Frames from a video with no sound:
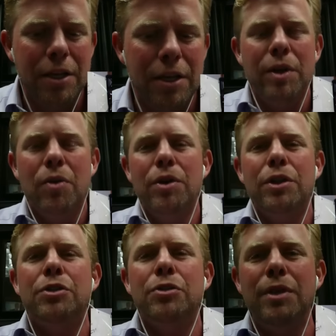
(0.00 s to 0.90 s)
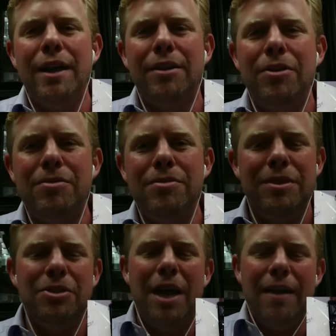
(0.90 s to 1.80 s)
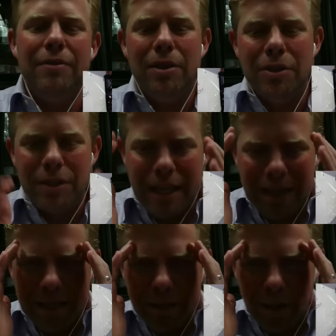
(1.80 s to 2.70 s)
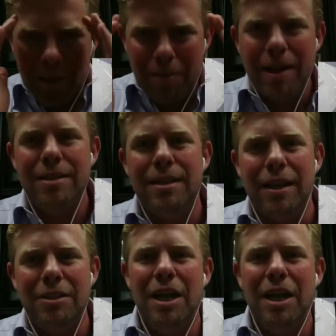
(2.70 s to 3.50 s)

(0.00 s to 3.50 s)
So in order to do that, though, you have to understand that it's all about mindset.